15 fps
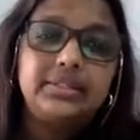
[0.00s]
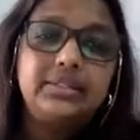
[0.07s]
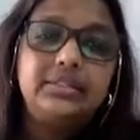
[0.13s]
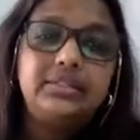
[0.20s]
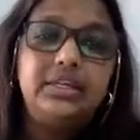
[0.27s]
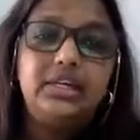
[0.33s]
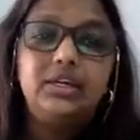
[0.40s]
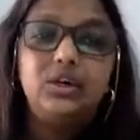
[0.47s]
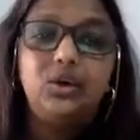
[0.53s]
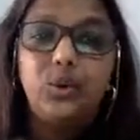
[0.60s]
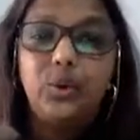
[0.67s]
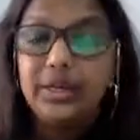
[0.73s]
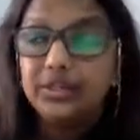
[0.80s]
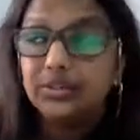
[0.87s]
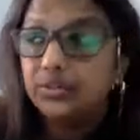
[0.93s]
They are
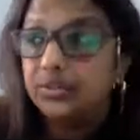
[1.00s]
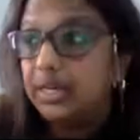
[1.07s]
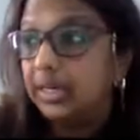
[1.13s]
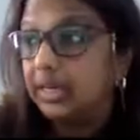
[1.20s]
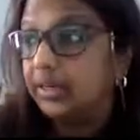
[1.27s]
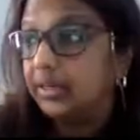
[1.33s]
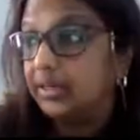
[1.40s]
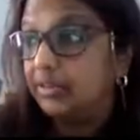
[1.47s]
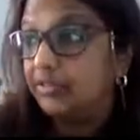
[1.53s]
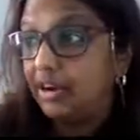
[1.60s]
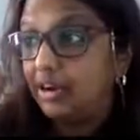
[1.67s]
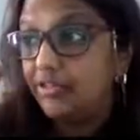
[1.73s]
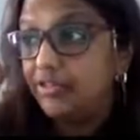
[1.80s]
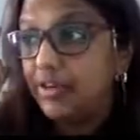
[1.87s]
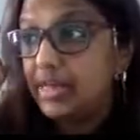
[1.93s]
quick to think. They're
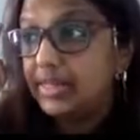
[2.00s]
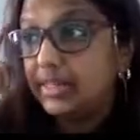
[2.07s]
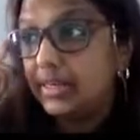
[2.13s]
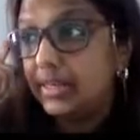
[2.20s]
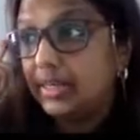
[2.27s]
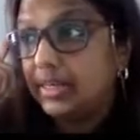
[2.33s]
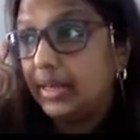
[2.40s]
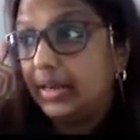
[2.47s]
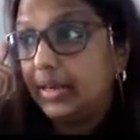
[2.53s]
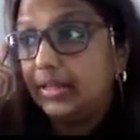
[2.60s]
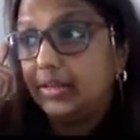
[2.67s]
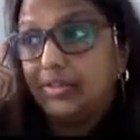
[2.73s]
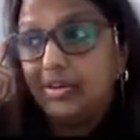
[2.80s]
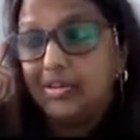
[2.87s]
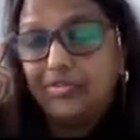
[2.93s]
very fast. In their head, they're
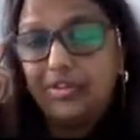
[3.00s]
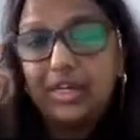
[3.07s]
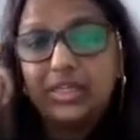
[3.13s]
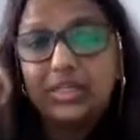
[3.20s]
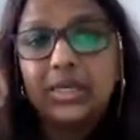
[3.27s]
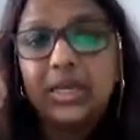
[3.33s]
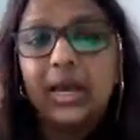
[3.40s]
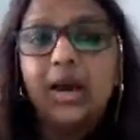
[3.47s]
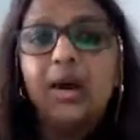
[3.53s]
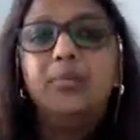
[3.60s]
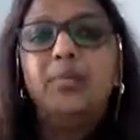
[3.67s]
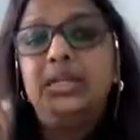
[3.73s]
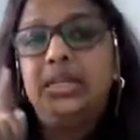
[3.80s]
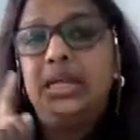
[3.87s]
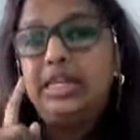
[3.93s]
very fast.
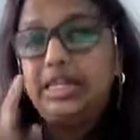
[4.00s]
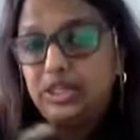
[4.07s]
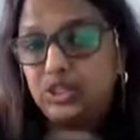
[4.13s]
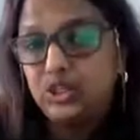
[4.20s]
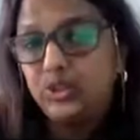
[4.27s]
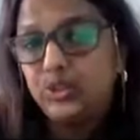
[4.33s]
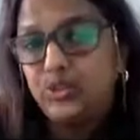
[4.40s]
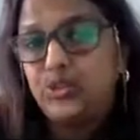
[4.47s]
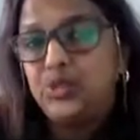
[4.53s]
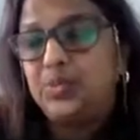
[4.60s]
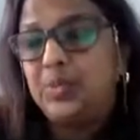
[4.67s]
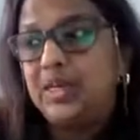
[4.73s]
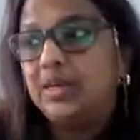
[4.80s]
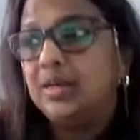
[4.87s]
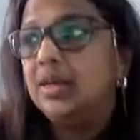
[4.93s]
But then they're slow to
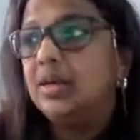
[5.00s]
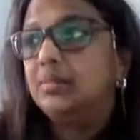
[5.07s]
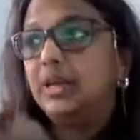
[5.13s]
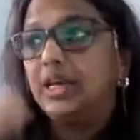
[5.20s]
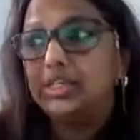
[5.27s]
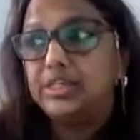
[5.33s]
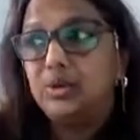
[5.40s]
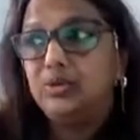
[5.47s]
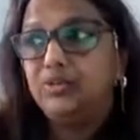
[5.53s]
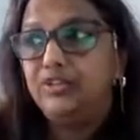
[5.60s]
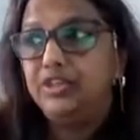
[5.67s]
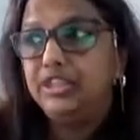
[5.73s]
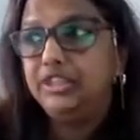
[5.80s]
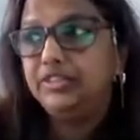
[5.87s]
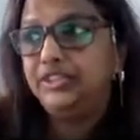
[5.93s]
speak because they will
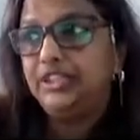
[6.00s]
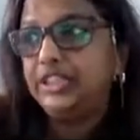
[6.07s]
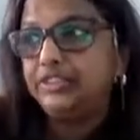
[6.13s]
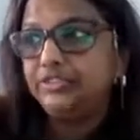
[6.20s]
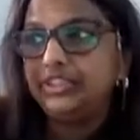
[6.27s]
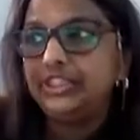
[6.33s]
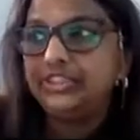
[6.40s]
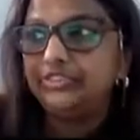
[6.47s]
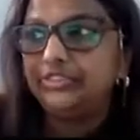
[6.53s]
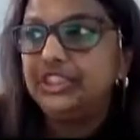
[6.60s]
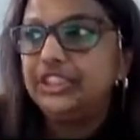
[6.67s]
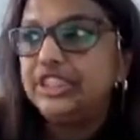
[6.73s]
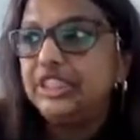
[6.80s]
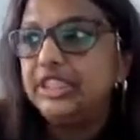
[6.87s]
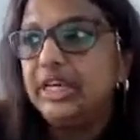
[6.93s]
filter.
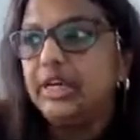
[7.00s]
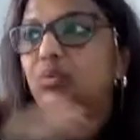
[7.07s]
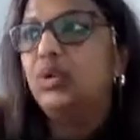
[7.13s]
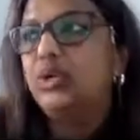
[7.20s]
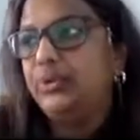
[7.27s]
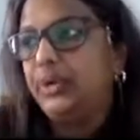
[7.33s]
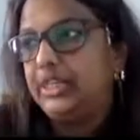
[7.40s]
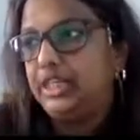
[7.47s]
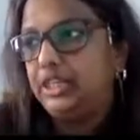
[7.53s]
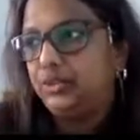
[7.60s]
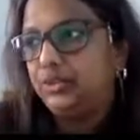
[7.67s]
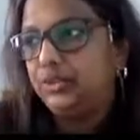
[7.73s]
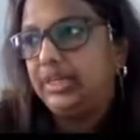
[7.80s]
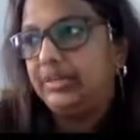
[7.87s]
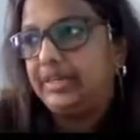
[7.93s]
And what do I need to
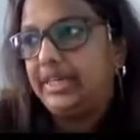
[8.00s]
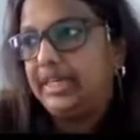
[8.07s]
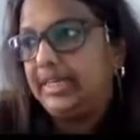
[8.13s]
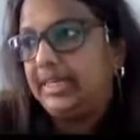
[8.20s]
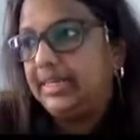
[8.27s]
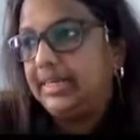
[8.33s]
tell really?